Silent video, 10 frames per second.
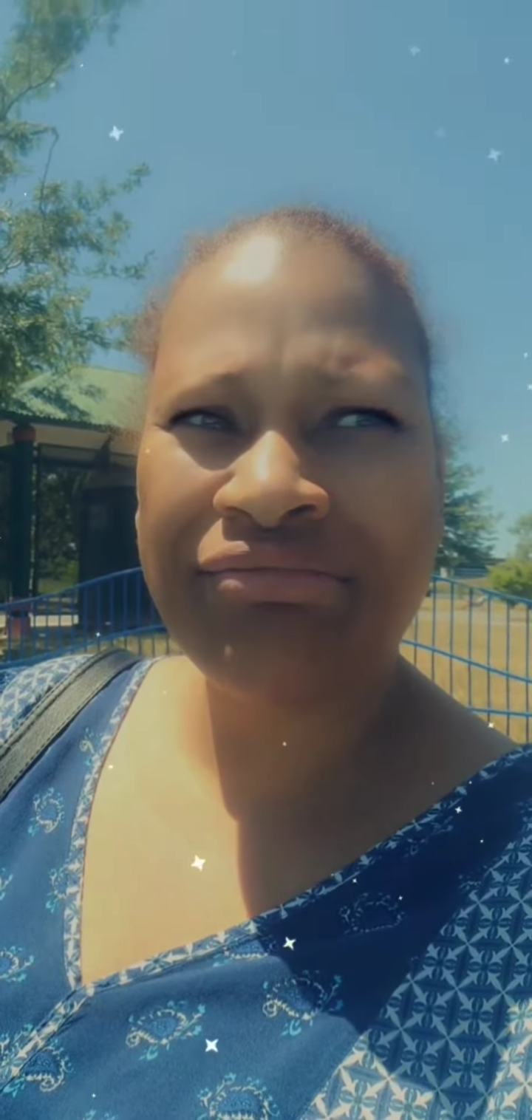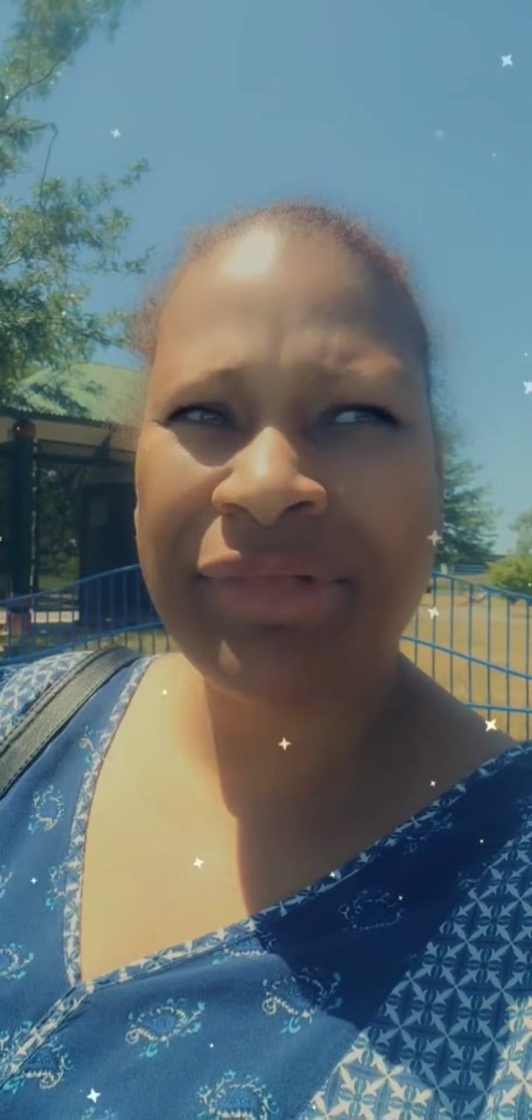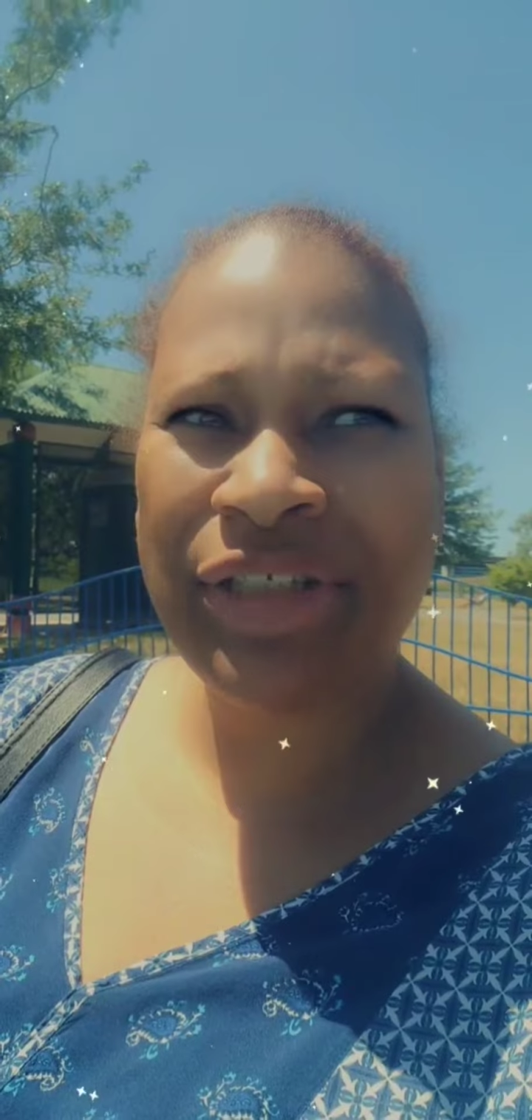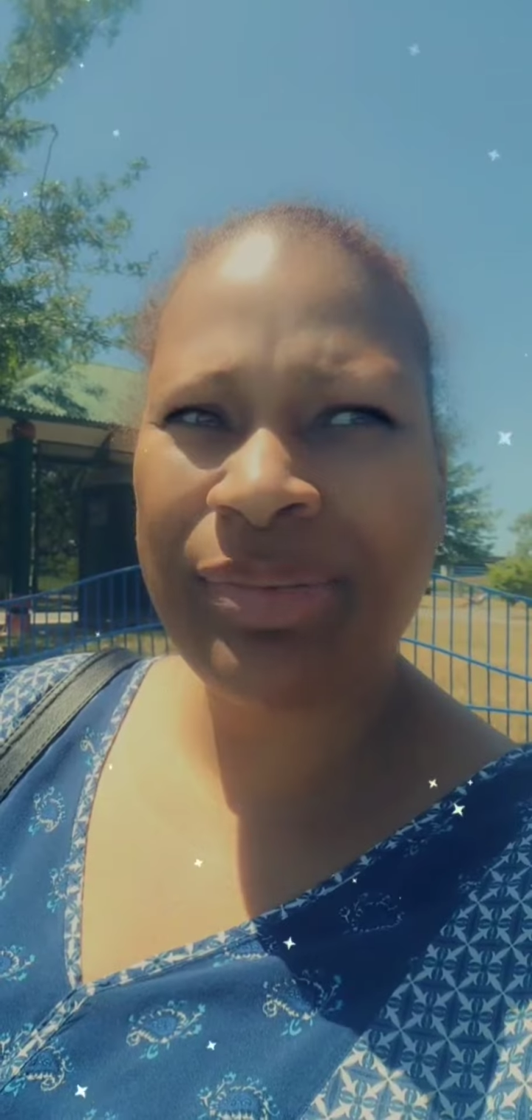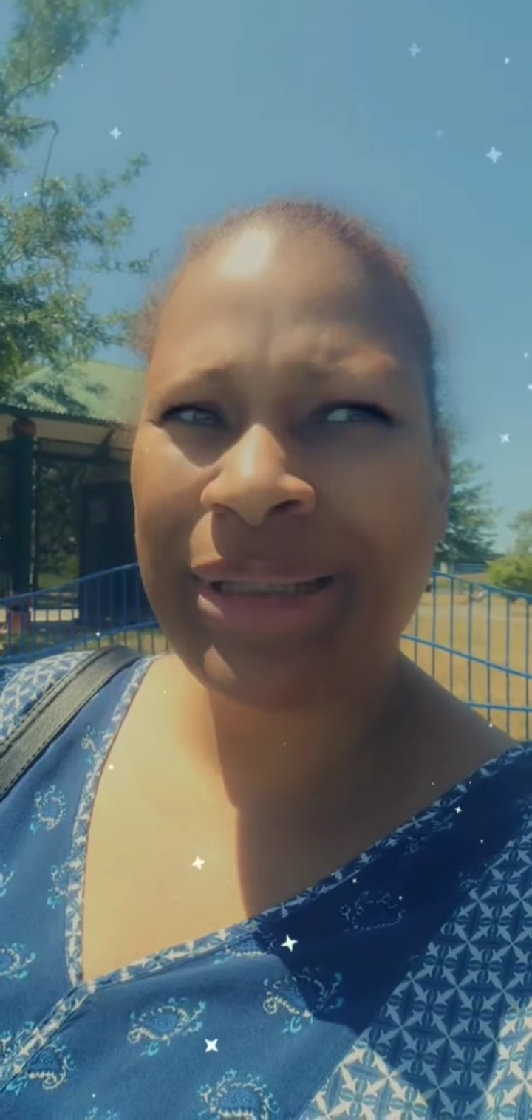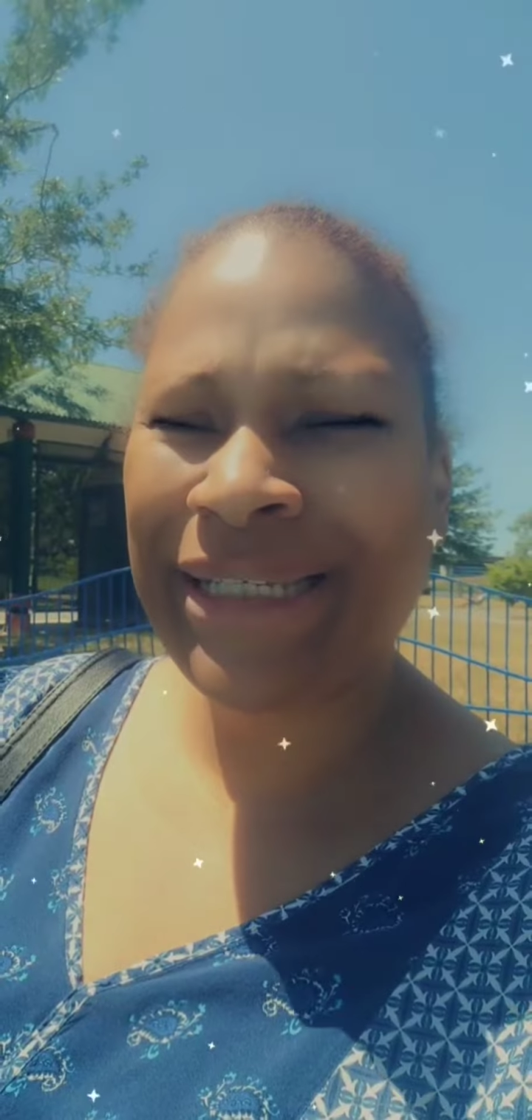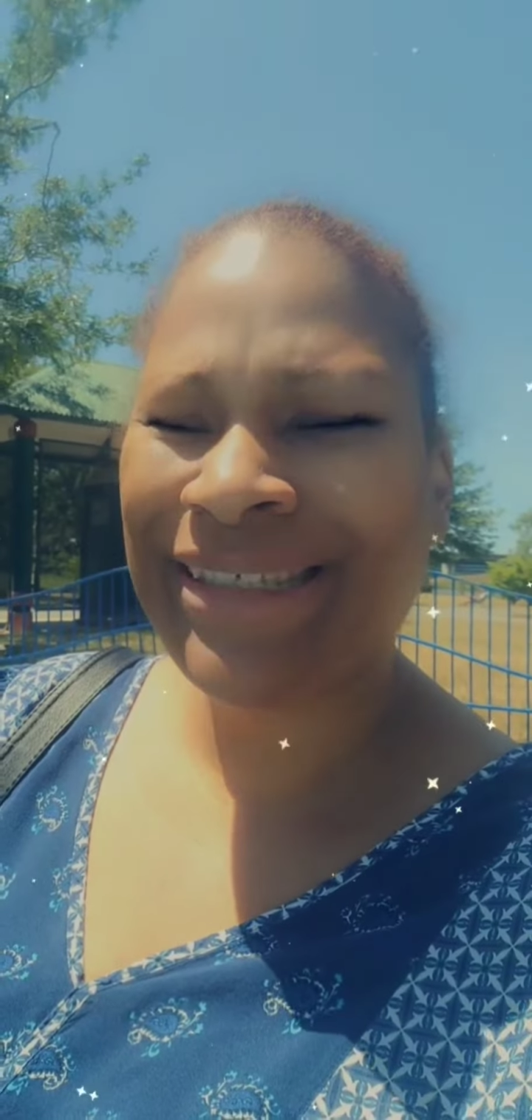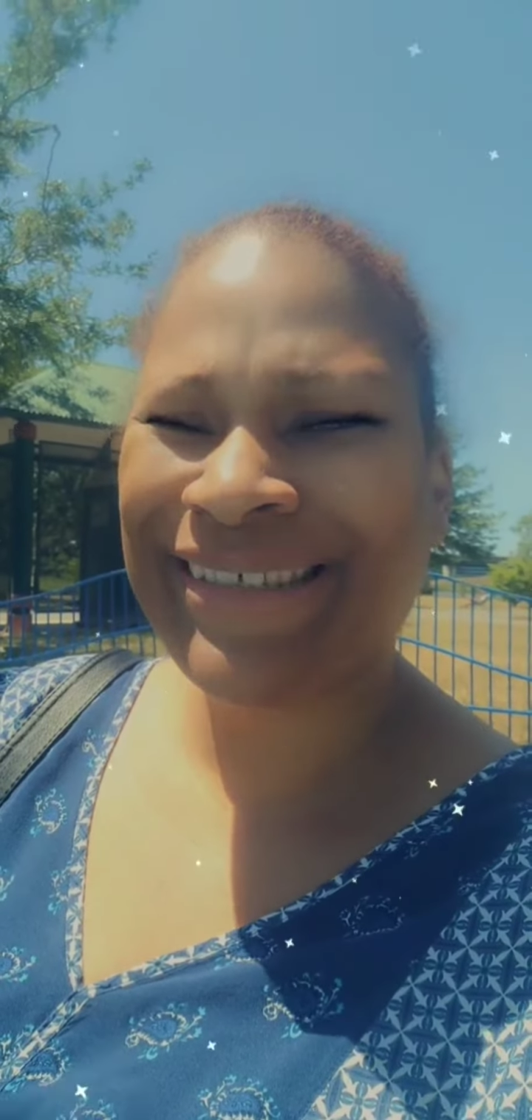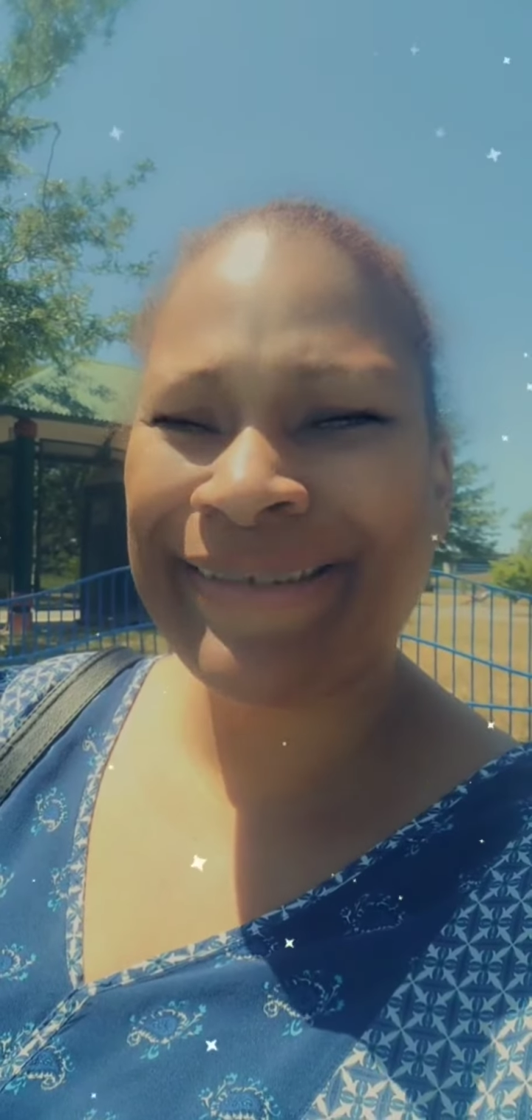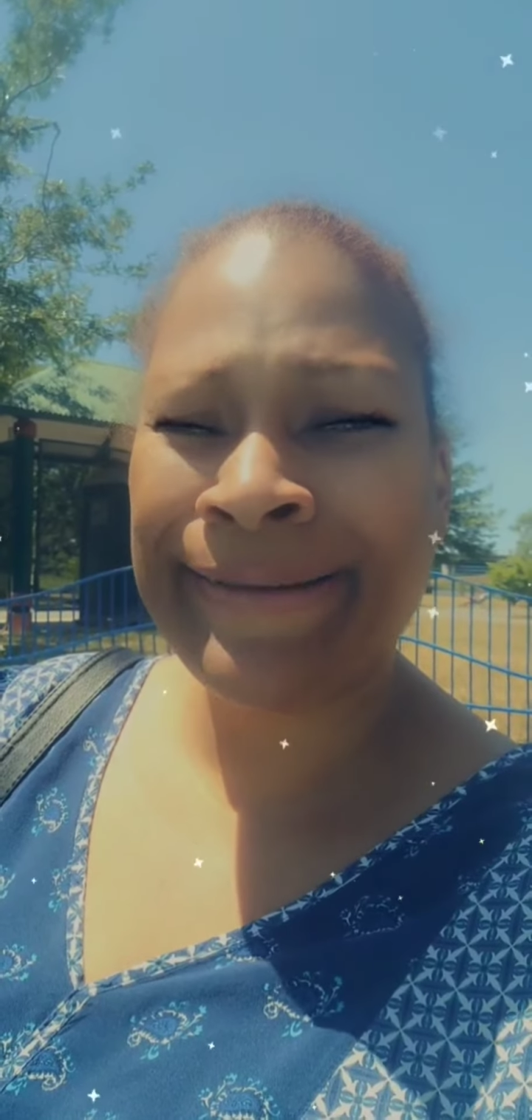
this place is